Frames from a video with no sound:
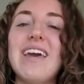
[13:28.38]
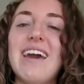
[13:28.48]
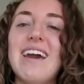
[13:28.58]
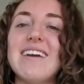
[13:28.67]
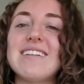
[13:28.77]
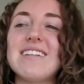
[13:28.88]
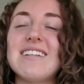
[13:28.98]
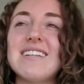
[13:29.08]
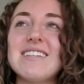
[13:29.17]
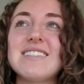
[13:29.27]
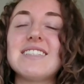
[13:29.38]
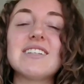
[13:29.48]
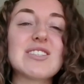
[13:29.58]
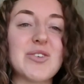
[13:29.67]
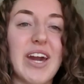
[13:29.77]
and
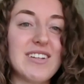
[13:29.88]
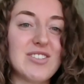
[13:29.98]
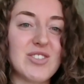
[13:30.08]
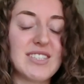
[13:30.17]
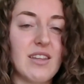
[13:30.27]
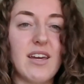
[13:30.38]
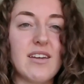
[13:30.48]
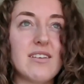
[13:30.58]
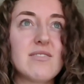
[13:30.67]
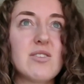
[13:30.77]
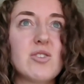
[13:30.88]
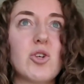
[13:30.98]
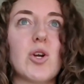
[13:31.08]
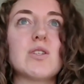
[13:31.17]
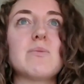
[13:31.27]
sixth grade just like
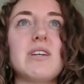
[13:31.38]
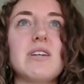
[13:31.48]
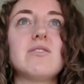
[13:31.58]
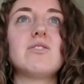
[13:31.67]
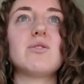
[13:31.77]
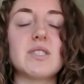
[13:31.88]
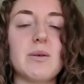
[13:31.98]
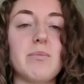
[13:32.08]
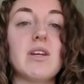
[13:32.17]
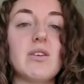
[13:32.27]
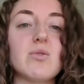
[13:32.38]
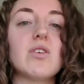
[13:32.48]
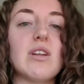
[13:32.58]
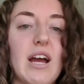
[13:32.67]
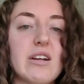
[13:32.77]
turned me into somebody who
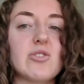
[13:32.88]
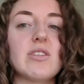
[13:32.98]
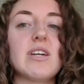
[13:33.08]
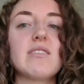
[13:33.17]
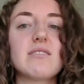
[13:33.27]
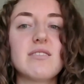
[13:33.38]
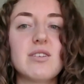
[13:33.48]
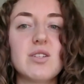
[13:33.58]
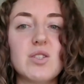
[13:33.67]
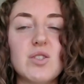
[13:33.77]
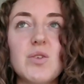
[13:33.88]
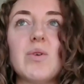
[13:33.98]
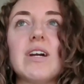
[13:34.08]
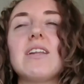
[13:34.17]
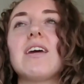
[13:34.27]
could actually do
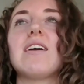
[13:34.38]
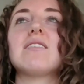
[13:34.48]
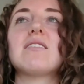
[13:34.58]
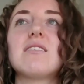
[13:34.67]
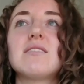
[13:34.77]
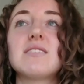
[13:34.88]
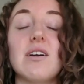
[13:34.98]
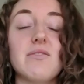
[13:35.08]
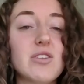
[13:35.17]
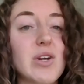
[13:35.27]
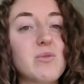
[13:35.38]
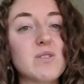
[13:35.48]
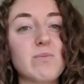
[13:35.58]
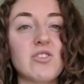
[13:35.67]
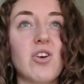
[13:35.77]
it and seventh grade was
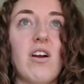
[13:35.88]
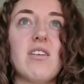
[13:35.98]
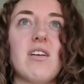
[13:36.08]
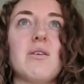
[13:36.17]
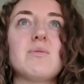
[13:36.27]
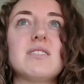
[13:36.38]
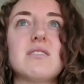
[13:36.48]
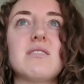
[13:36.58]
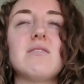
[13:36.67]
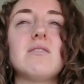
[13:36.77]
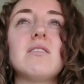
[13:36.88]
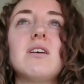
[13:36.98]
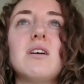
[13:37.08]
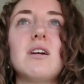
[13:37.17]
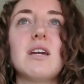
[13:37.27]
much harder i was still
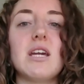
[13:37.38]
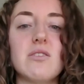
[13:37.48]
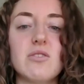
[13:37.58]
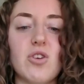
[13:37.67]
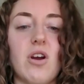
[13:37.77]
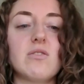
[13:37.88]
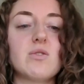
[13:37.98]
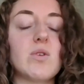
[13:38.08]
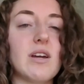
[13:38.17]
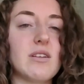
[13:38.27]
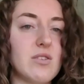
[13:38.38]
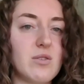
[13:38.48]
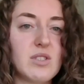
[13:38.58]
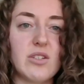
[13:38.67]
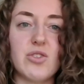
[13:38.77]
in the charter school i had a
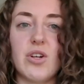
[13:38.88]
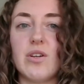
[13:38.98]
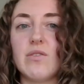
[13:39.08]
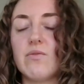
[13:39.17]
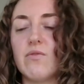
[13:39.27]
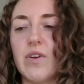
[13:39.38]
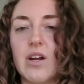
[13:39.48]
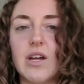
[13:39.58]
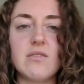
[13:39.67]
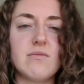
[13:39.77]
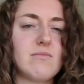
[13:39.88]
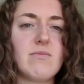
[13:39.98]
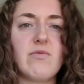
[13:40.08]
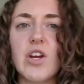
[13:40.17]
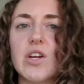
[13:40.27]
new teacher very
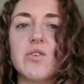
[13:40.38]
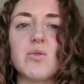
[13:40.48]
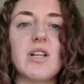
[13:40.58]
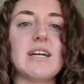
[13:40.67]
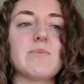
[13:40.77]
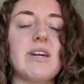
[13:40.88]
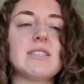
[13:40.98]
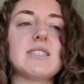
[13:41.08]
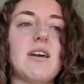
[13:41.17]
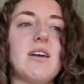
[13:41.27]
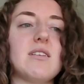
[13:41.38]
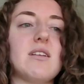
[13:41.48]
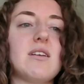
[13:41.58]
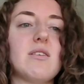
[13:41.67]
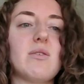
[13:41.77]
very new classmates
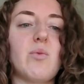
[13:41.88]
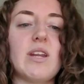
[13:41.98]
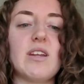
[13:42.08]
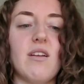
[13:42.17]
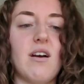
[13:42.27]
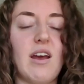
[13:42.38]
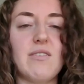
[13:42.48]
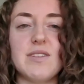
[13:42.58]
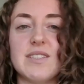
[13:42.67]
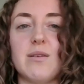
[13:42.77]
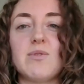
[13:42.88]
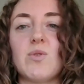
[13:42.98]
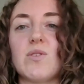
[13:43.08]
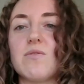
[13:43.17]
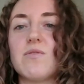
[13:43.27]
and we did not have the same
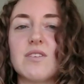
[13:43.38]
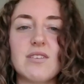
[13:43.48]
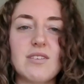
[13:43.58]
sort of